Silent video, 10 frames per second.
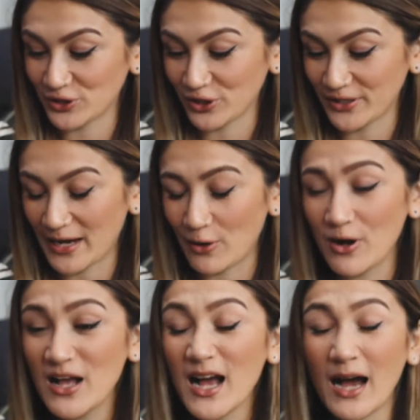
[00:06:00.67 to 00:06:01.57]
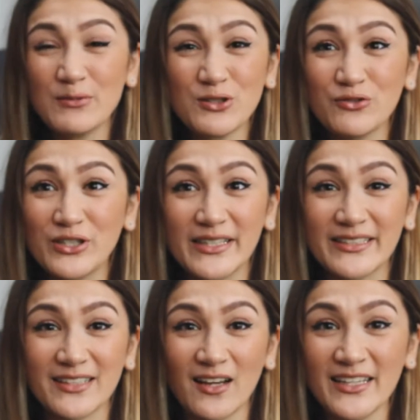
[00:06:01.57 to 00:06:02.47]
turn out. I'm just really
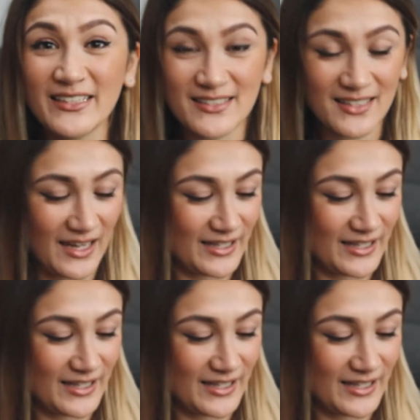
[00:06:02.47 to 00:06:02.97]
excited to